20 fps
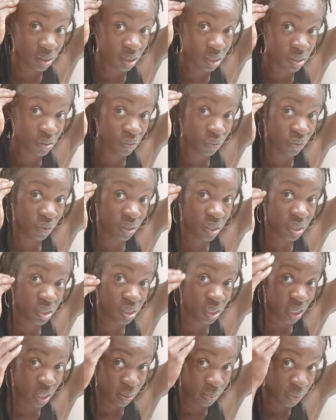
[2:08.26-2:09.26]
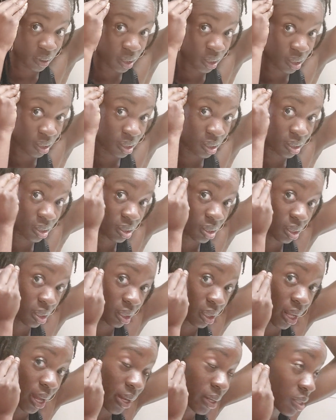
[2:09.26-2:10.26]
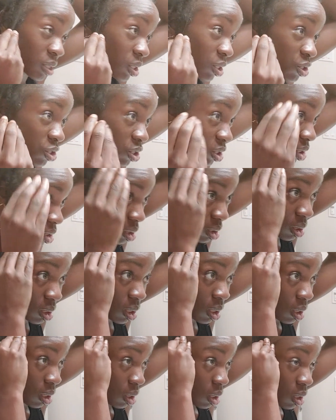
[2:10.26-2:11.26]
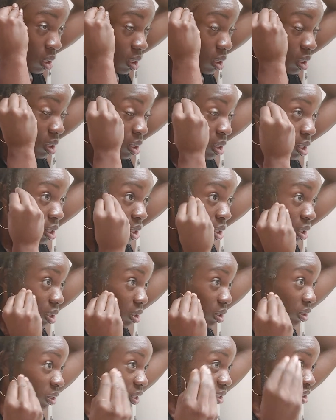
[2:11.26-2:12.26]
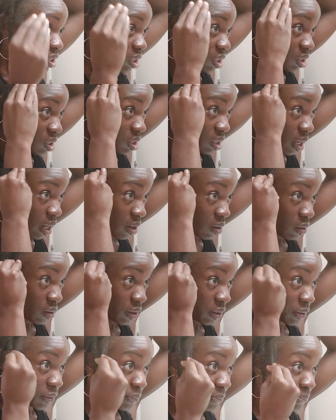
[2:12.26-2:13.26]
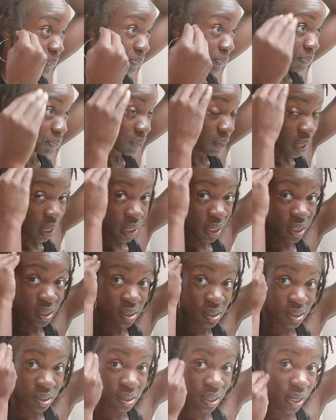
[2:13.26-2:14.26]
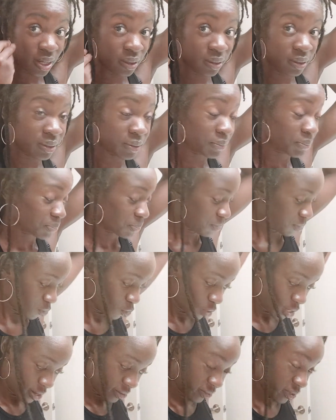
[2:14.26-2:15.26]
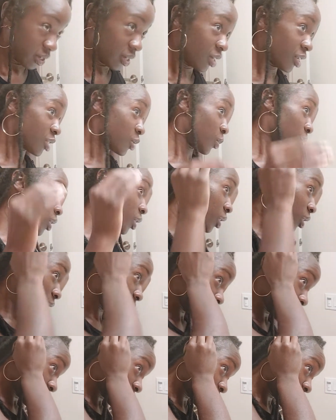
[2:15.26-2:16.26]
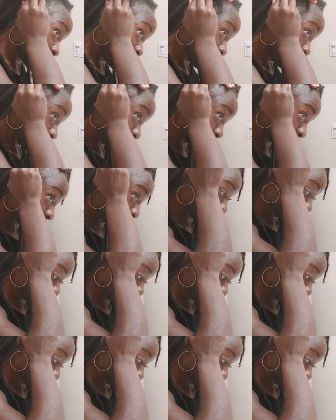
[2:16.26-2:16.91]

just reset because the loctician, they just, I don't know, I guess, I don't know, whatever, it is what it is. So